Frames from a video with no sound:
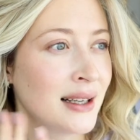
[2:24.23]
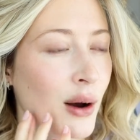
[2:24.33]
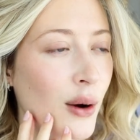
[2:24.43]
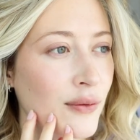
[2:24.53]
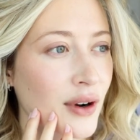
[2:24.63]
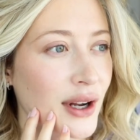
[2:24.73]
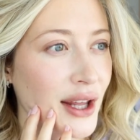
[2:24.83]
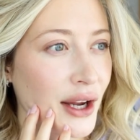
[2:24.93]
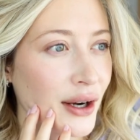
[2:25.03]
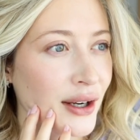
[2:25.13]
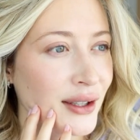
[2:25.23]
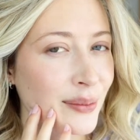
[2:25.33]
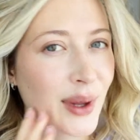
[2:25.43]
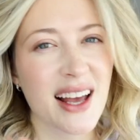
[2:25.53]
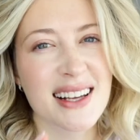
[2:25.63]
over a year,
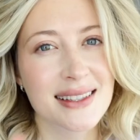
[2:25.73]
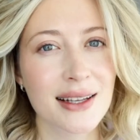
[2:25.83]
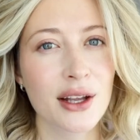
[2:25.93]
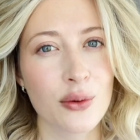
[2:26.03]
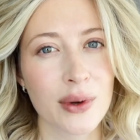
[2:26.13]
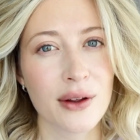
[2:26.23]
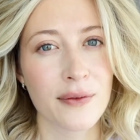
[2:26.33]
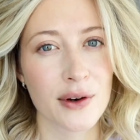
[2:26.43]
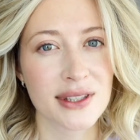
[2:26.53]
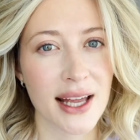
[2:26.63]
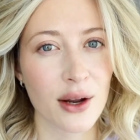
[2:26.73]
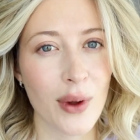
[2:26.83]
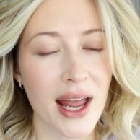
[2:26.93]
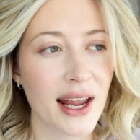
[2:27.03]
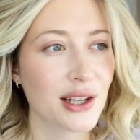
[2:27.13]
because you know when you first get a
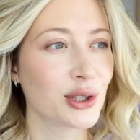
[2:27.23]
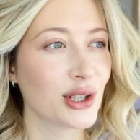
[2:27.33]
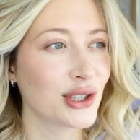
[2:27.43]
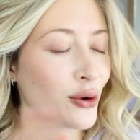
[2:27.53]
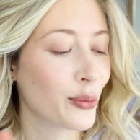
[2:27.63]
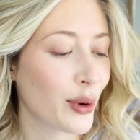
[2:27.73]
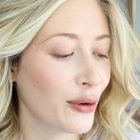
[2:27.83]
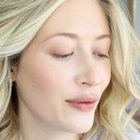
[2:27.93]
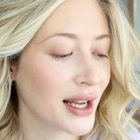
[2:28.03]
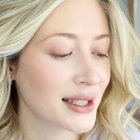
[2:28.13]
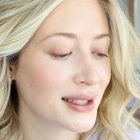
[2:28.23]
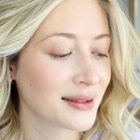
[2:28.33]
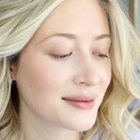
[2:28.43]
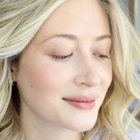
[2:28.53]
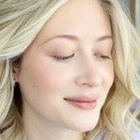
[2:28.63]
wig, it's just so perfect,
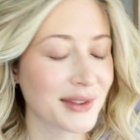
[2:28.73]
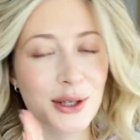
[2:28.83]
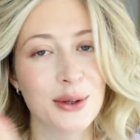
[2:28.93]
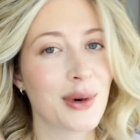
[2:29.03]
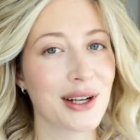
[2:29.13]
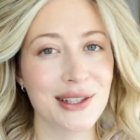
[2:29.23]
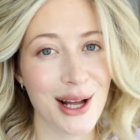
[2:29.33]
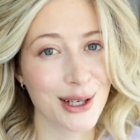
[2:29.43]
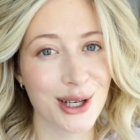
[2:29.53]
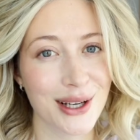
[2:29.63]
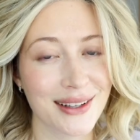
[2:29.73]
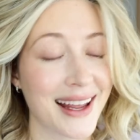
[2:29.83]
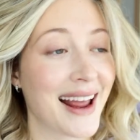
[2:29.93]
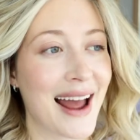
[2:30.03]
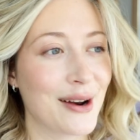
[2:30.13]
you don't want to touch it.
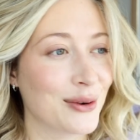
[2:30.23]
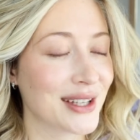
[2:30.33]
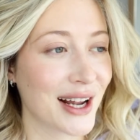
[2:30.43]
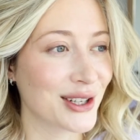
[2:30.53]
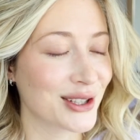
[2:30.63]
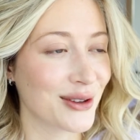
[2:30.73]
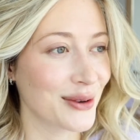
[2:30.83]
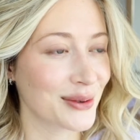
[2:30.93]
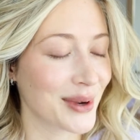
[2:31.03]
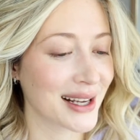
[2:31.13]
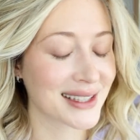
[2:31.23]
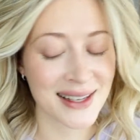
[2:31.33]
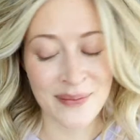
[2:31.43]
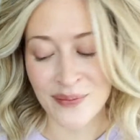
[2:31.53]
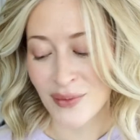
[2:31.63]
Like, I don't touch those wigs.
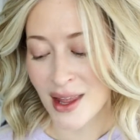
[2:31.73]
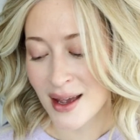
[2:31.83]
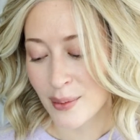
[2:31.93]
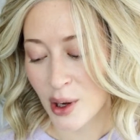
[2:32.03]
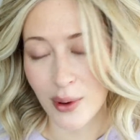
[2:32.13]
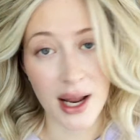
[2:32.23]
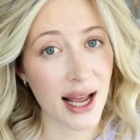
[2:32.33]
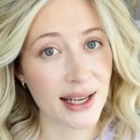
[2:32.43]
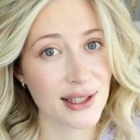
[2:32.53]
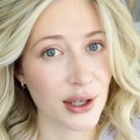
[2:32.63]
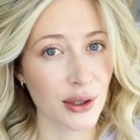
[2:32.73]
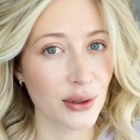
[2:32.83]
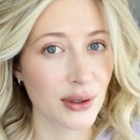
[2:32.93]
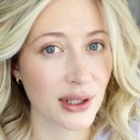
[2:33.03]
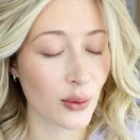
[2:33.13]
But what I
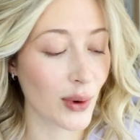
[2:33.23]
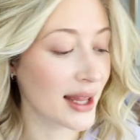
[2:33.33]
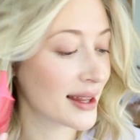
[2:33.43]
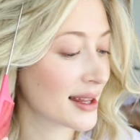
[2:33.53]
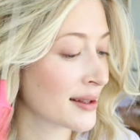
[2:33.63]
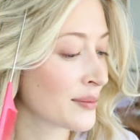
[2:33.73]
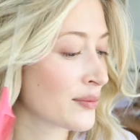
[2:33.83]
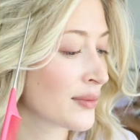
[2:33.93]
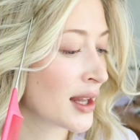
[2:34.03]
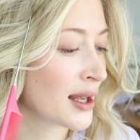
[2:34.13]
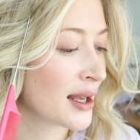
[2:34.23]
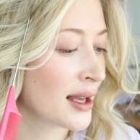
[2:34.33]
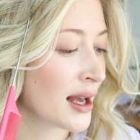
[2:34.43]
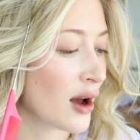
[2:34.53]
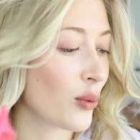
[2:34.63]
do with
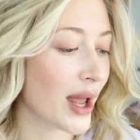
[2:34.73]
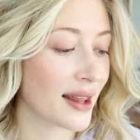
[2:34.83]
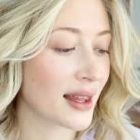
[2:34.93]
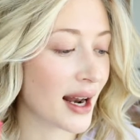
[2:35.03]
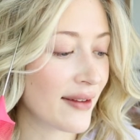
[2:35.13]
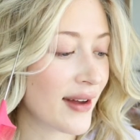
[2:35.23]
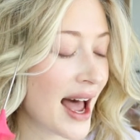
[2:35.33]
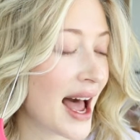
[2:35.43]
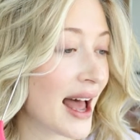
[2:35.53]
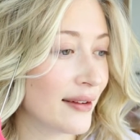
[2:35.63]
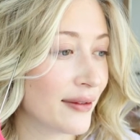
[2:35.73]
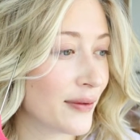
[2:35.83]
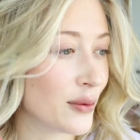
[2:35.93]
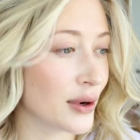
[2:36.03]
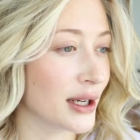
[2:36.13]
a wig that I've had
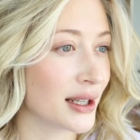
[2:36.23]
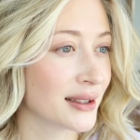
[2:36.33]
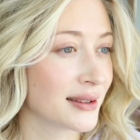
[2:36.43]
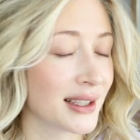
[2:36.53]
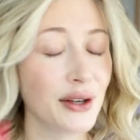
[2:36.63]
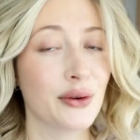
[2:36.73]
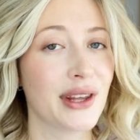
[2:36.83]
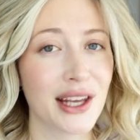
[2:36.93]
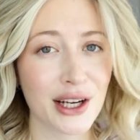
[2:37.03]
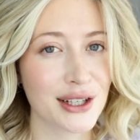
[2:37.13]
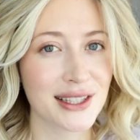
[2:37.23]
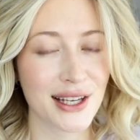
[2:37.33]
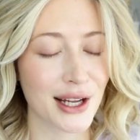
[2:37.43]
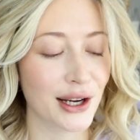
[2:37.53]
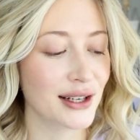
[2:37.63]
for, you know, years and
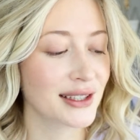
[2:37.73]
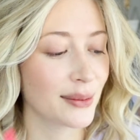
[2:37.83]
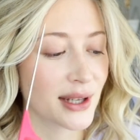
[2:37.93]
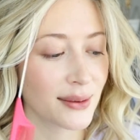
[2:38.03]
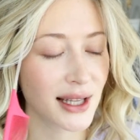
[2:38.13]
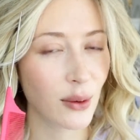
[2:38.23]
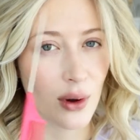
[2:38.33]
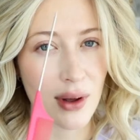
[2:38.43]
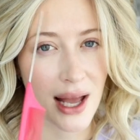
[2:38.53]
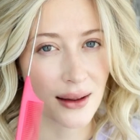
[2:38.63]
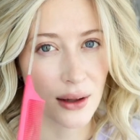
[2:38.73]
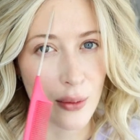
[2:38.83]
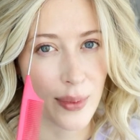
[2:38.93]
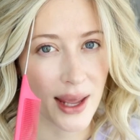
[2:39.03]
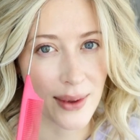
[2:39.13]
years, sometimes I will cut little
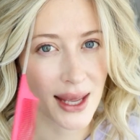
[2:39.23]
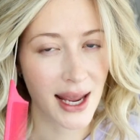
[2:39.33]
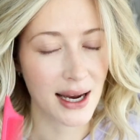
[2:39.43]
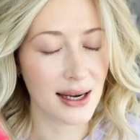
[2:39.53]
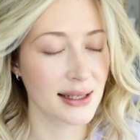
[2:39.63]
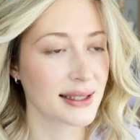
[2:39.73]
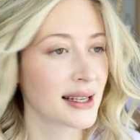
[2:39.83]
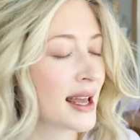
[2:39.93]
baby hairs,